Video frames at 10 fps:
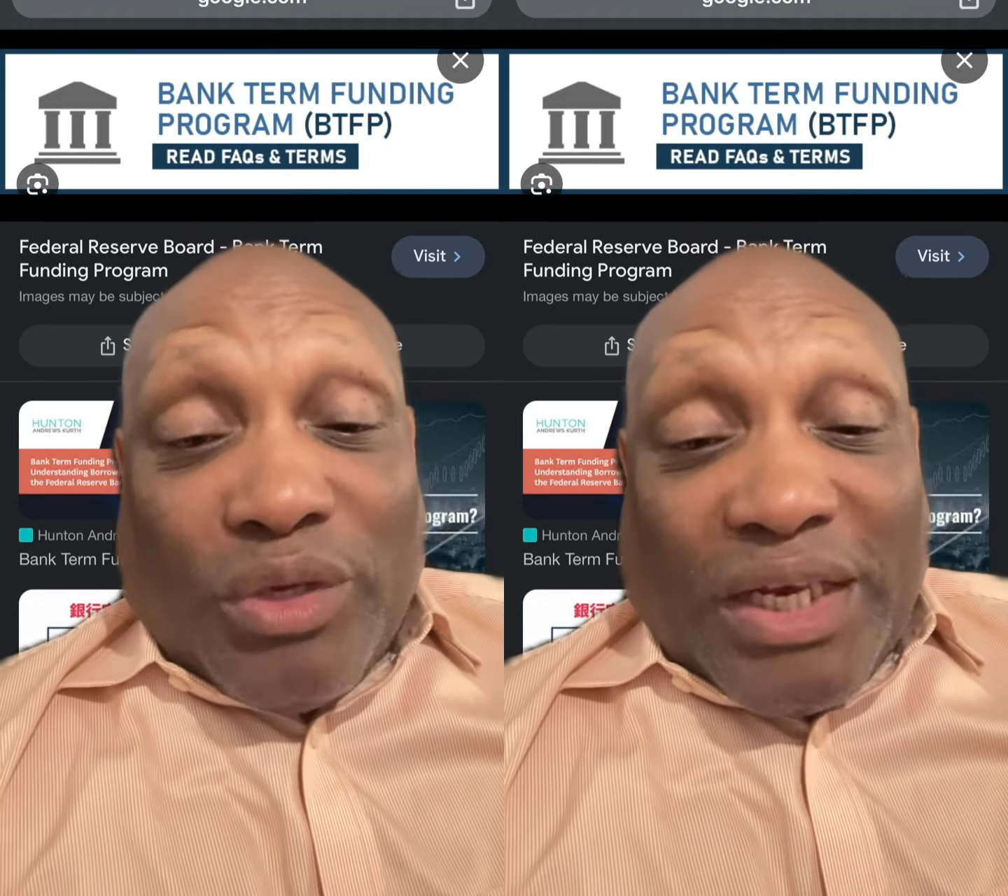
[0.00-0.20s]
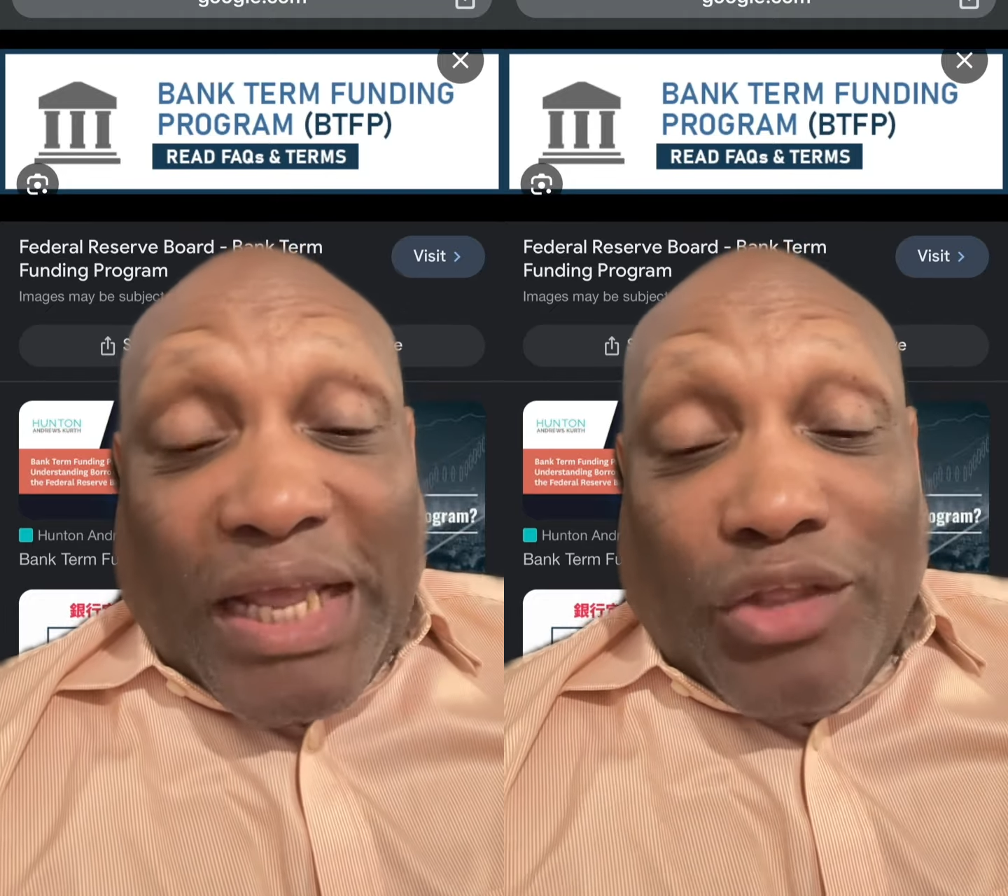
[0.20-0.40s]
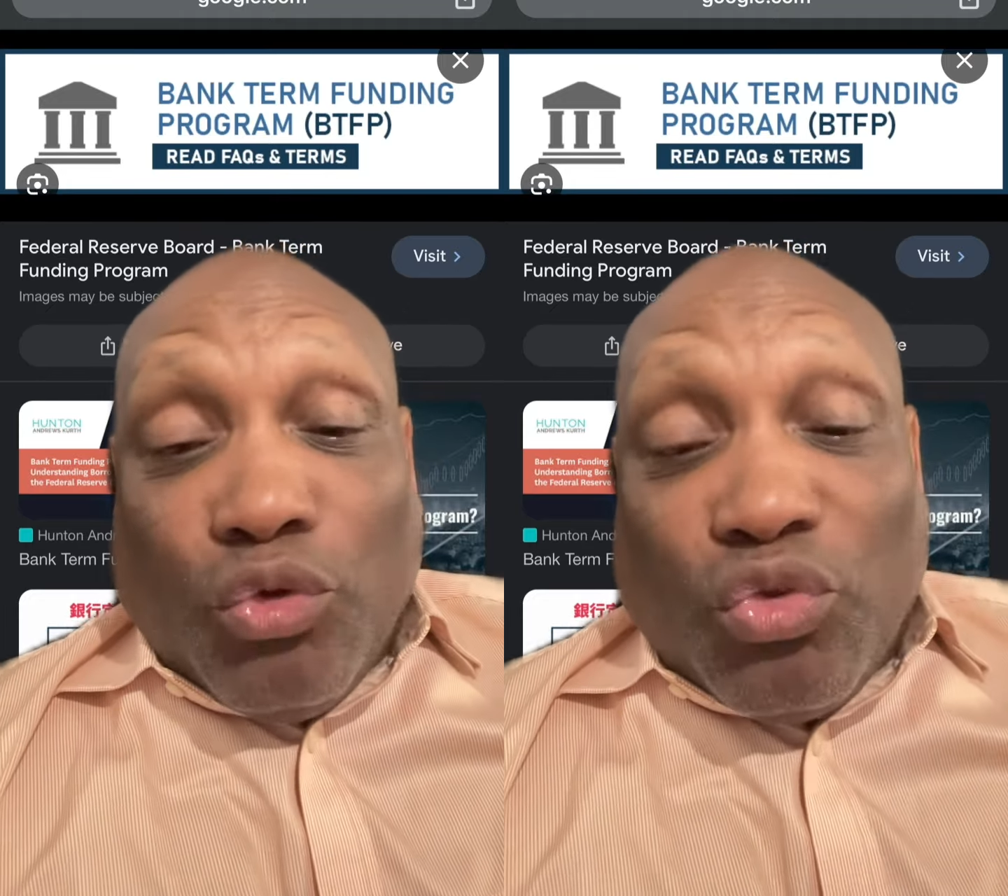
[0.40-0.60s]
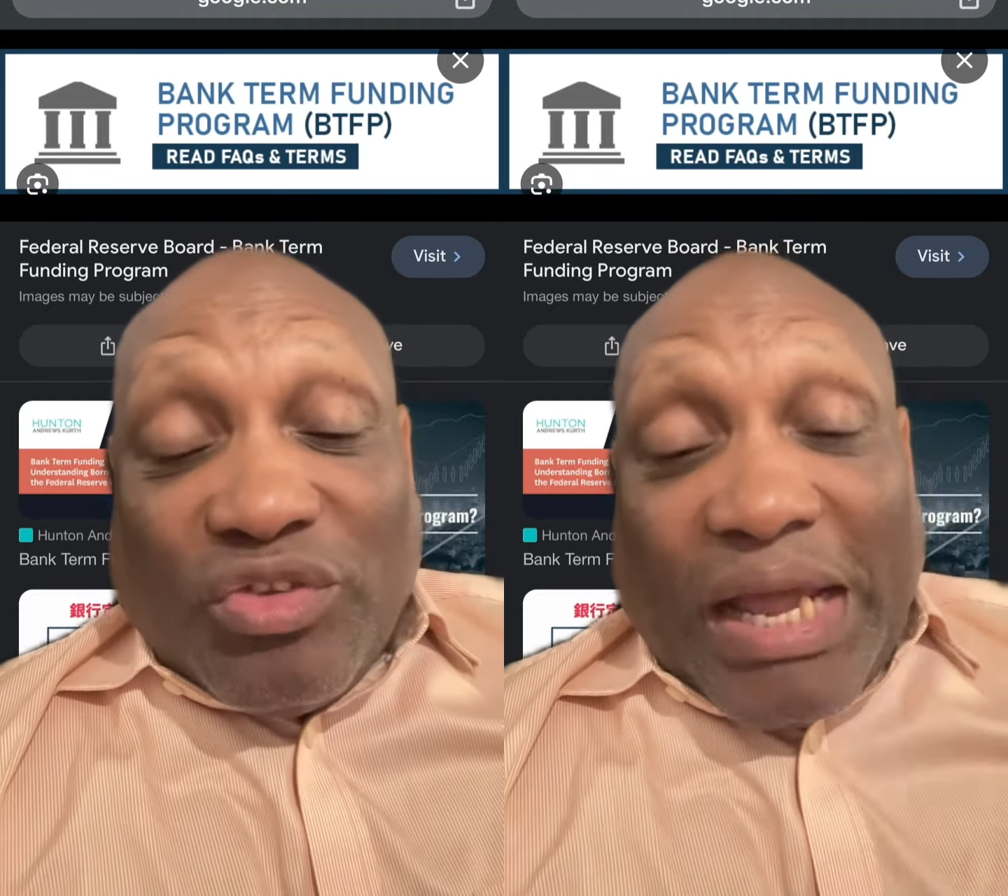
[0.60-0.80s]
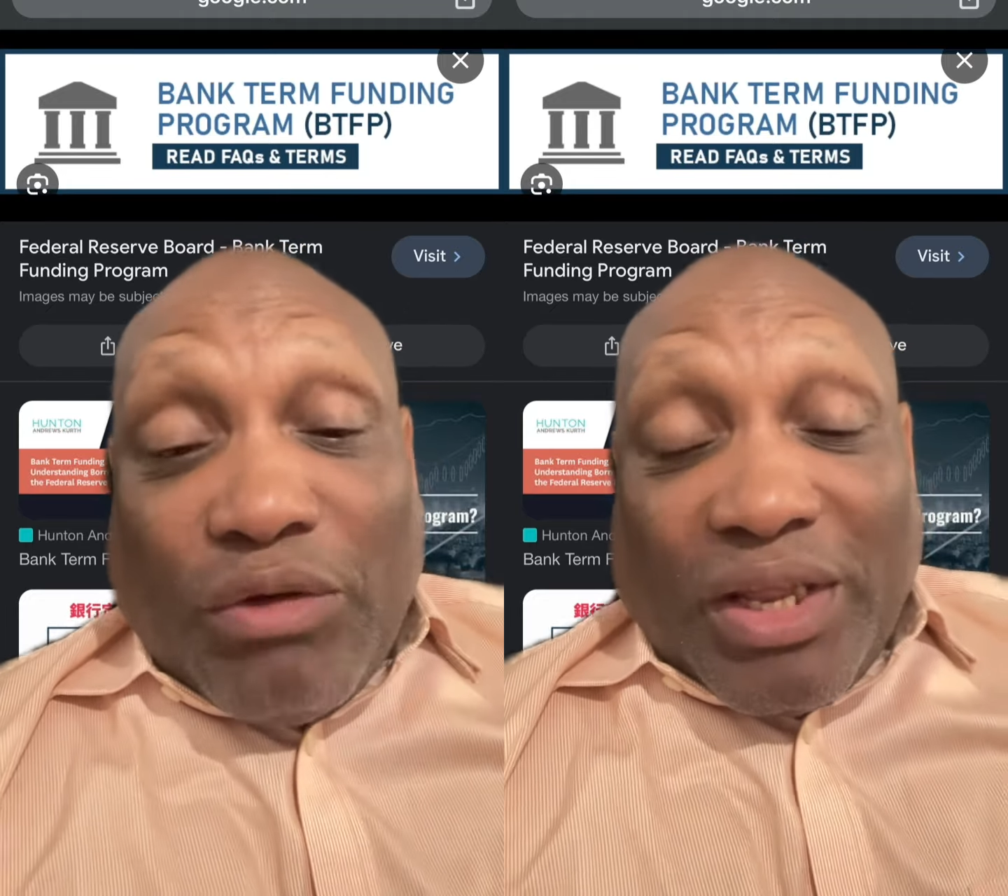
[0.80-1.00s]
that they use
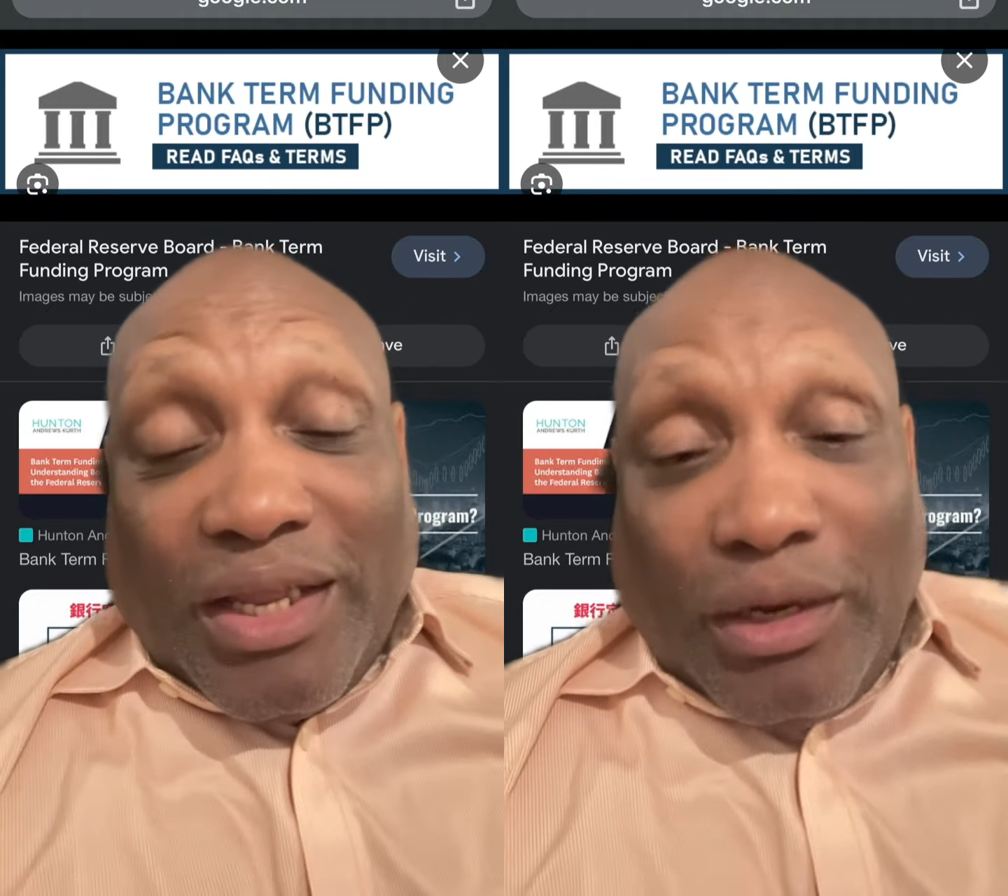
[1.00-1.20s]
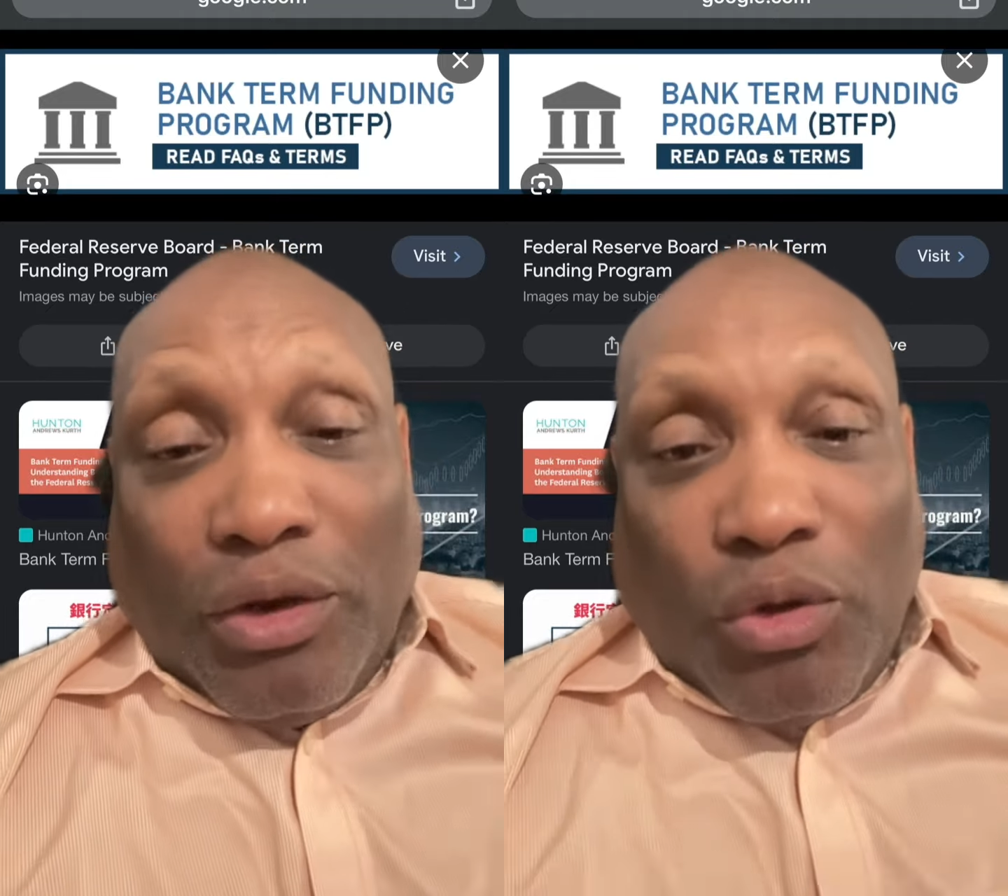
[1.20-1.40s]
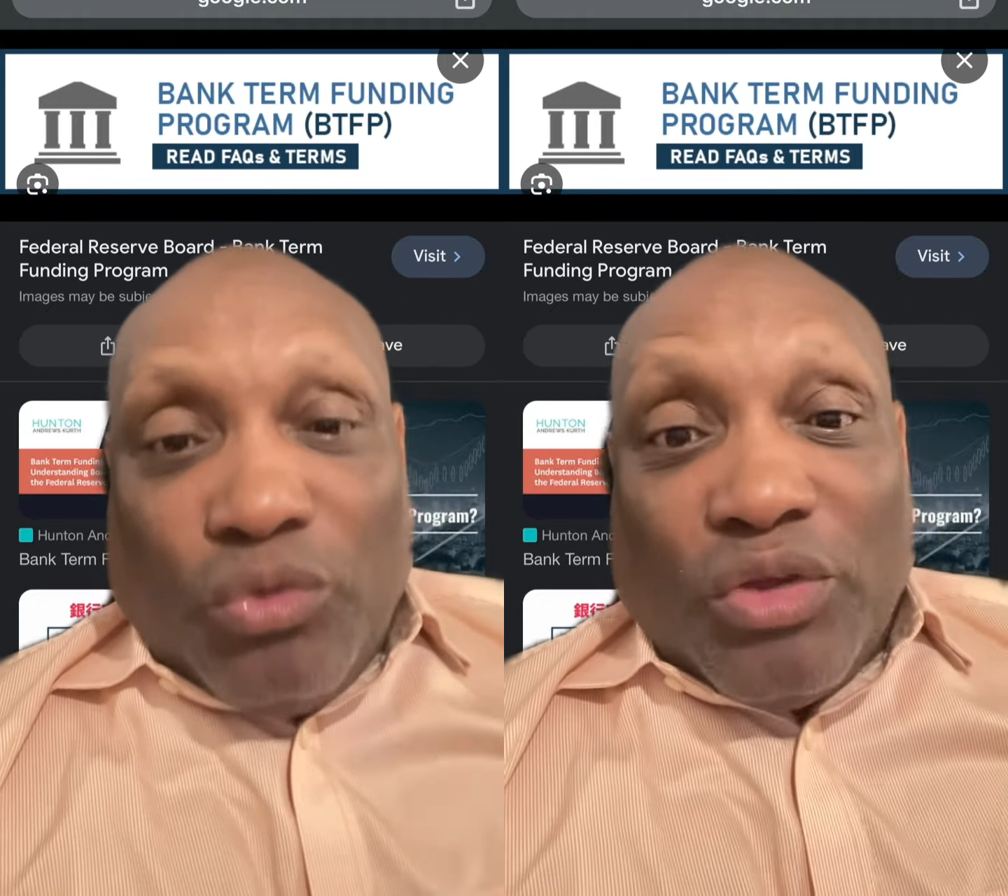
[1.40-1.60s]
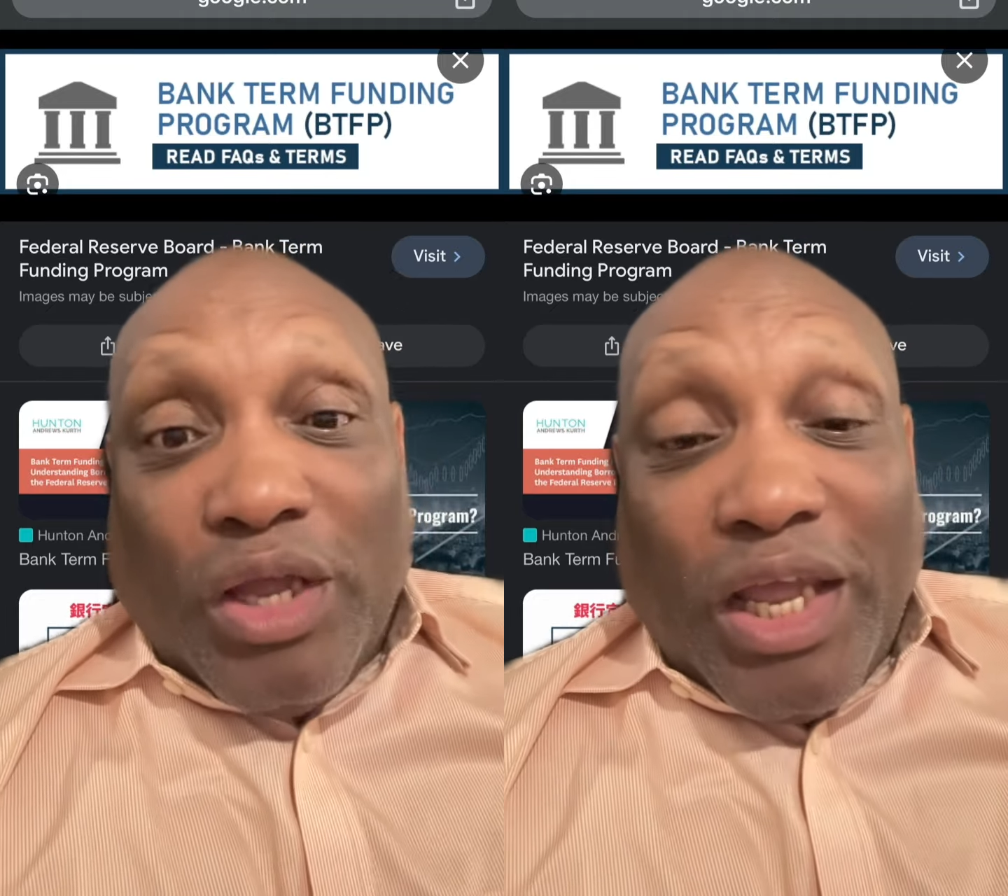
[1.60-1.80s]
now to get loans